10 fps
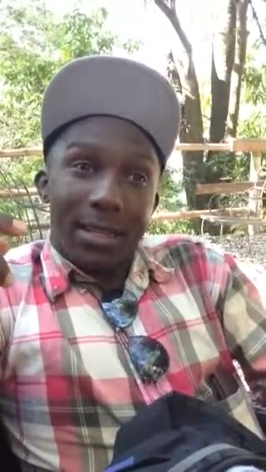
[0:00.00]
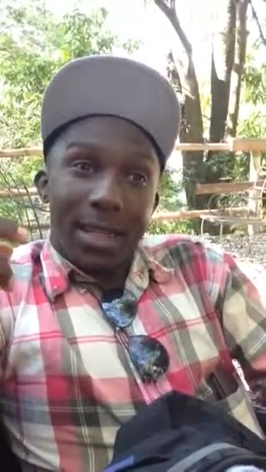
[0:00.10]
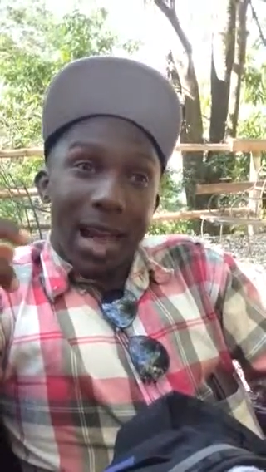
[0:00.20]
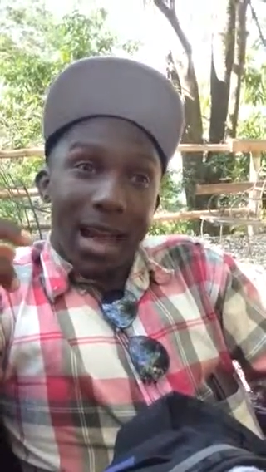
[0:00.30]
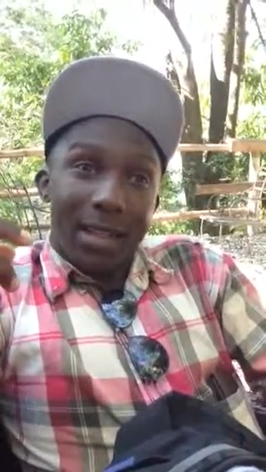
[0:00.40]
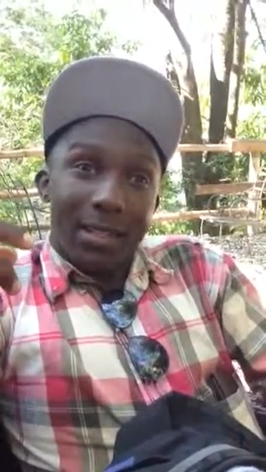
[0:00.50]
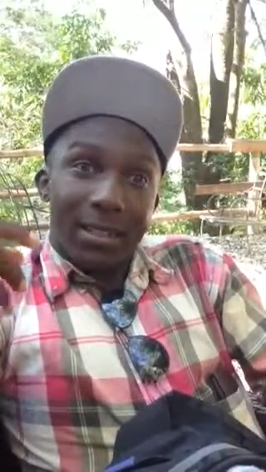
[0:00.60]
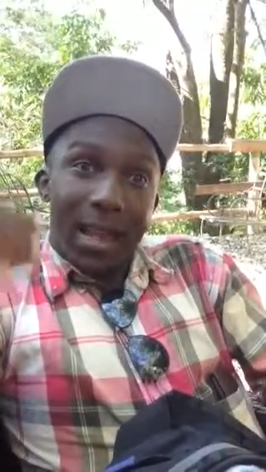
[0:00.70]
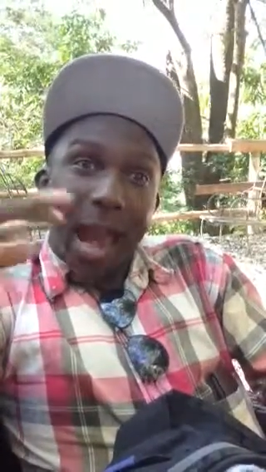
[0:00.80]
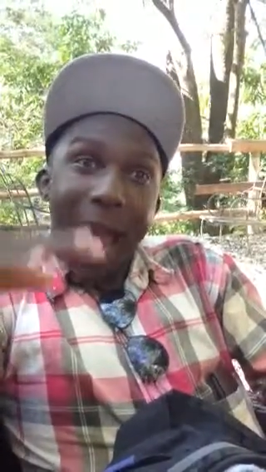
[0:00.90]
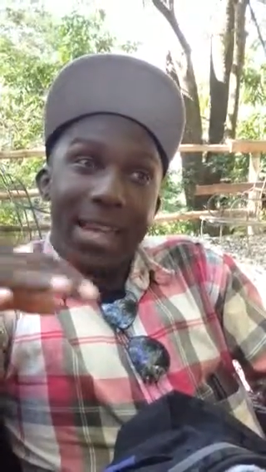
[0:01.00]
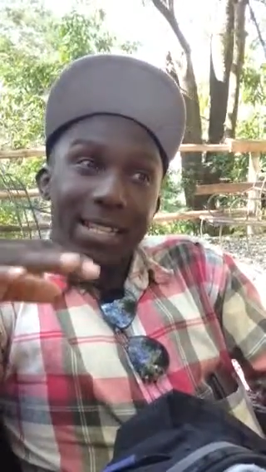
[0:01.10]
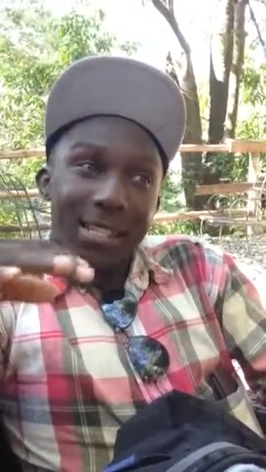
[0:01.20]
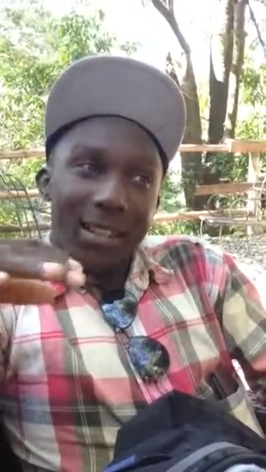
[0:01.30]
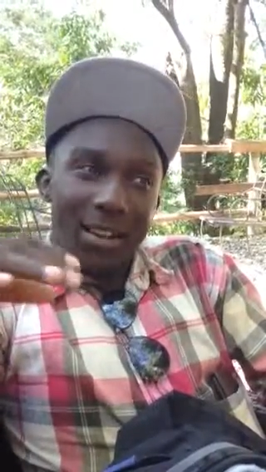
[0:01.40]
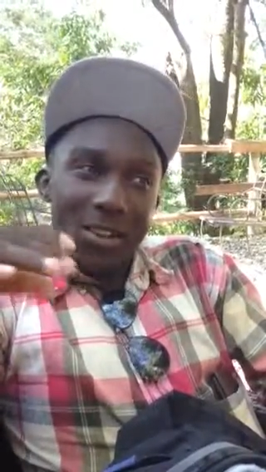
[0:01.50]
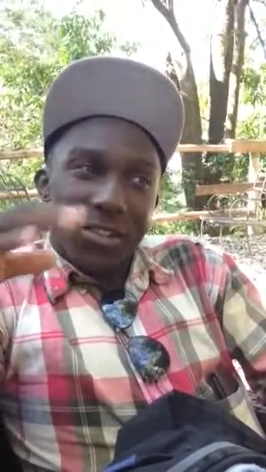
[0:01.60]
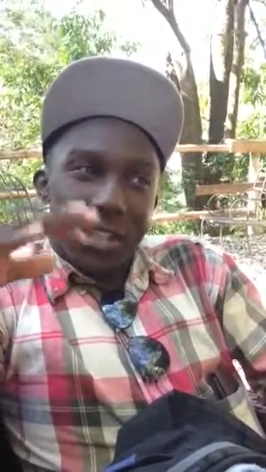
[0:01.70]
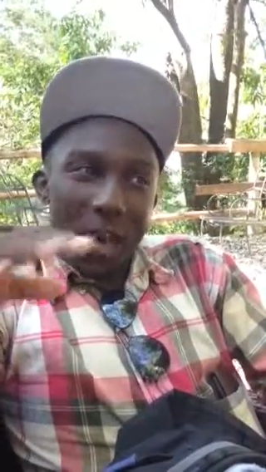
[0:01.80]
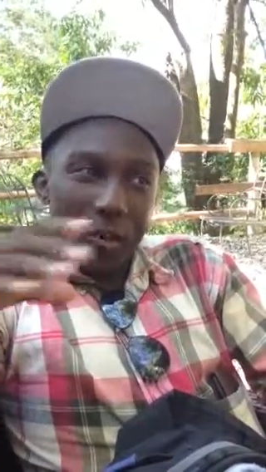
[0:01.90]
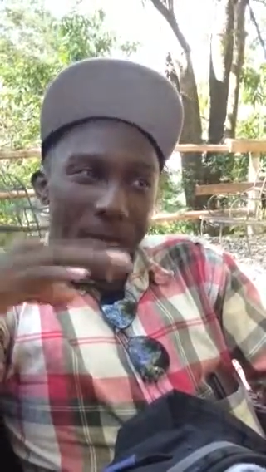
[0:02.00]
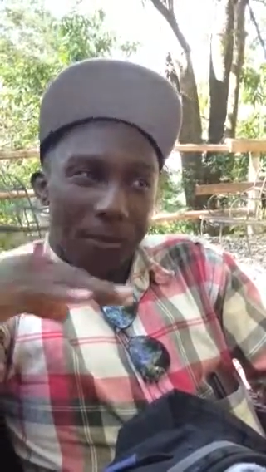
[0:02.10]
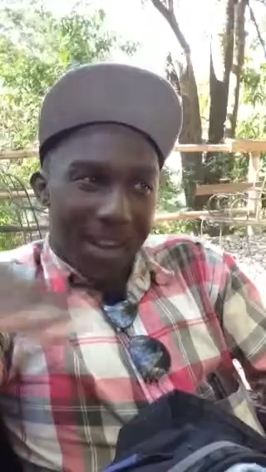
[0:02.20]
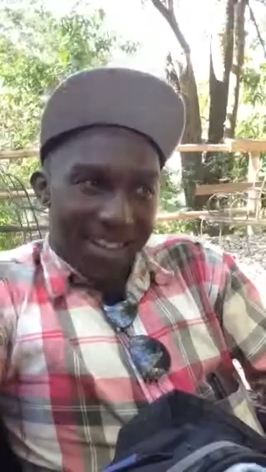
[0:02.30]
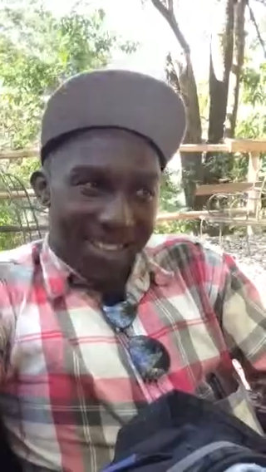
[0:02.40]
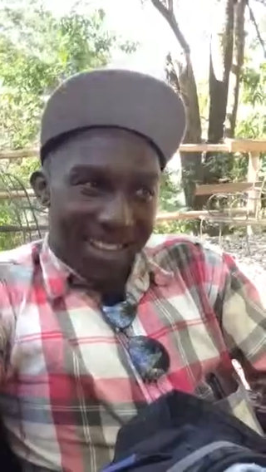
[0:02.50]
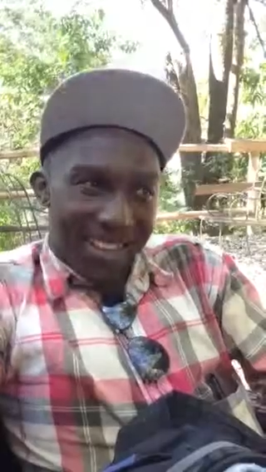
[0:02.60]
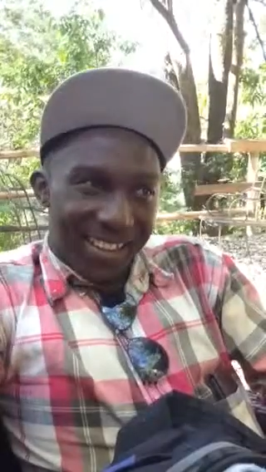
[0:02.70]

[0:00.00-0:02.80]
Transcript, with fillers: that acts a sacrifice.